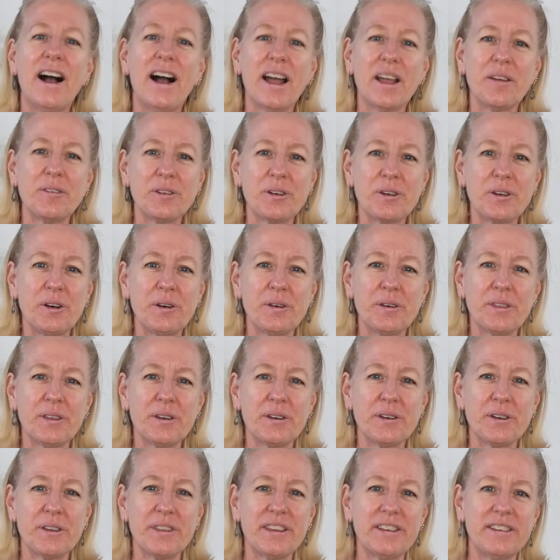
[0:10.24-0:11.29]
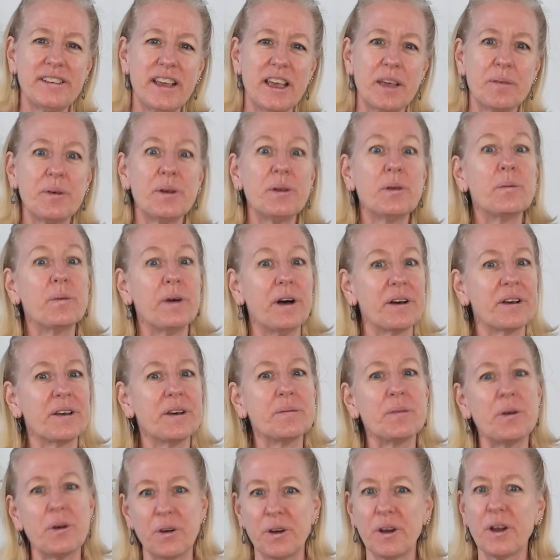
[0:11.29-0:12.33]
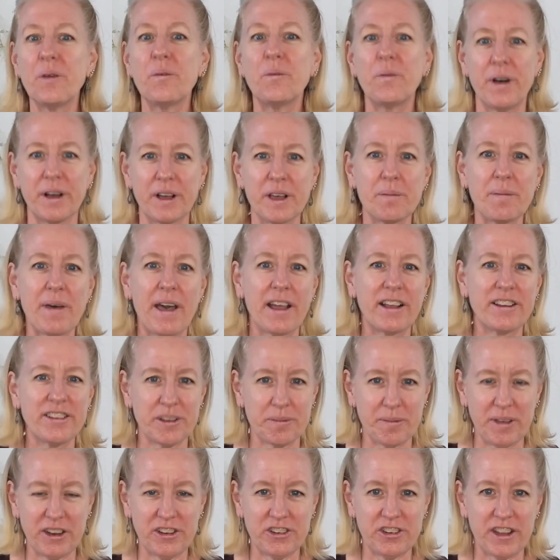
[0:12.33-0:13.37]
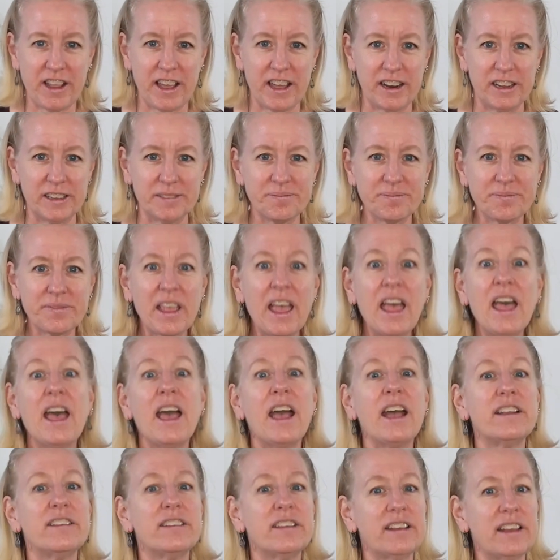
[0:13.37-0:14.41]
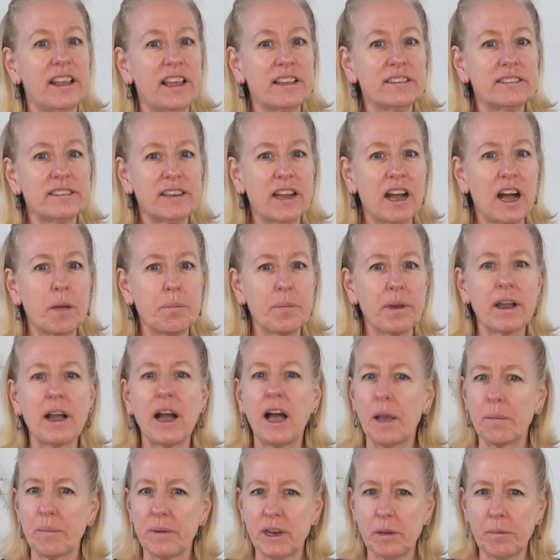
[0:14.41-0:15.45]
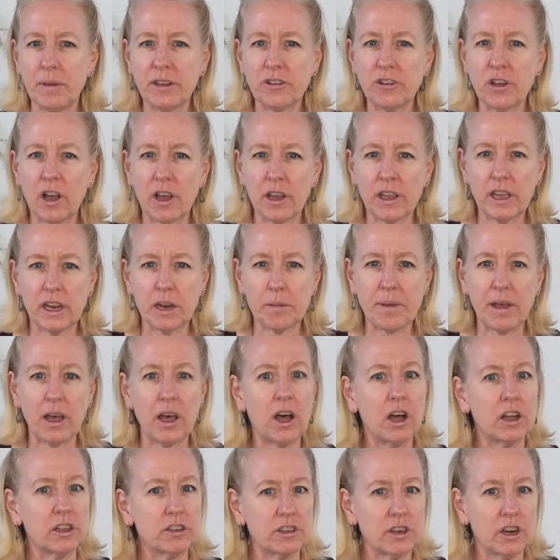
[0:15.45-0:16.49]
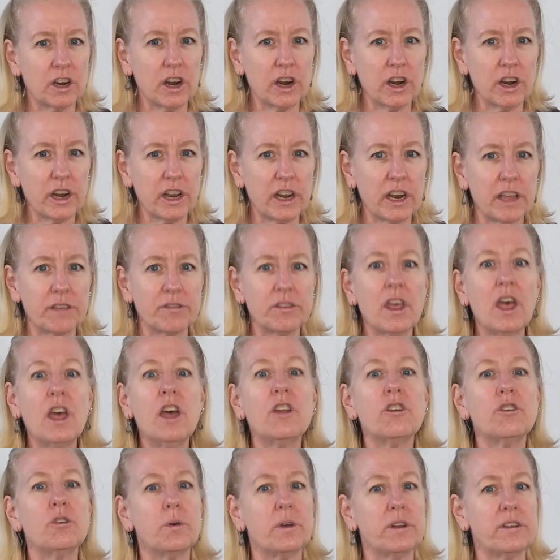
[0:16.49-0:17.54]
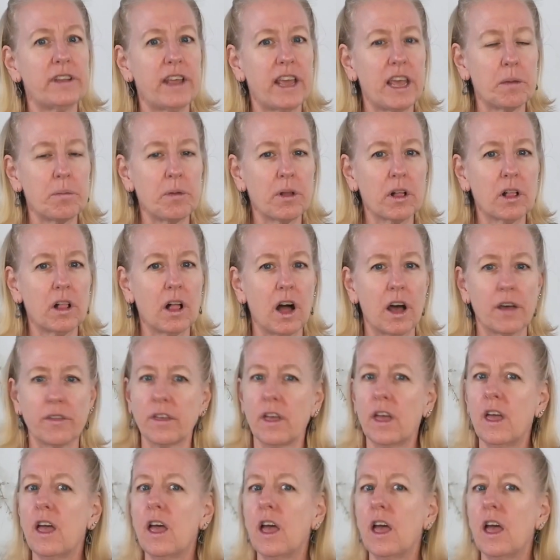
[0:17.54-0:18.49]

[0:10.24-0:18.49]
I'm Nicole with It on the Table. Welcome or welcome back to my channel. And today's topic, I'm going to be talking about alternatives to a tablecloth.